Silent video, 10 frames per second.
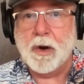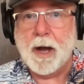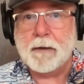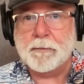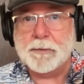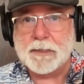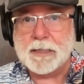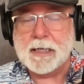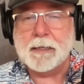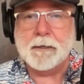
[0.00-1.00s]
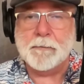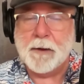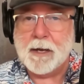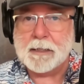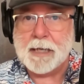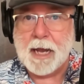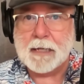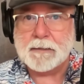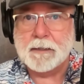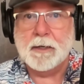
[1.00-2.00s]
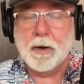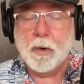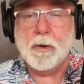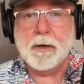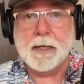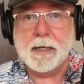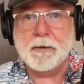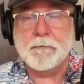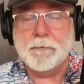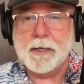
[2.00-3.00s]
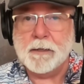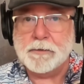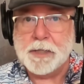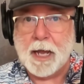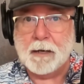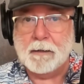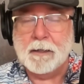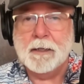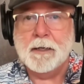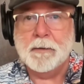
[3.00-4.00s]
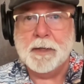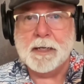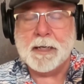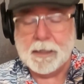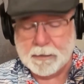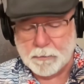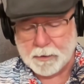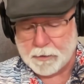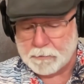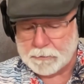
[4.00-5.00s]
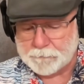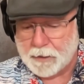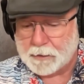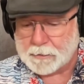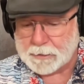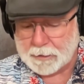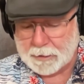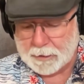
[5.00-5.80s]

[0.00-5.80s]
how to proceed in your podcast or in your video channel when you get into one of those funks.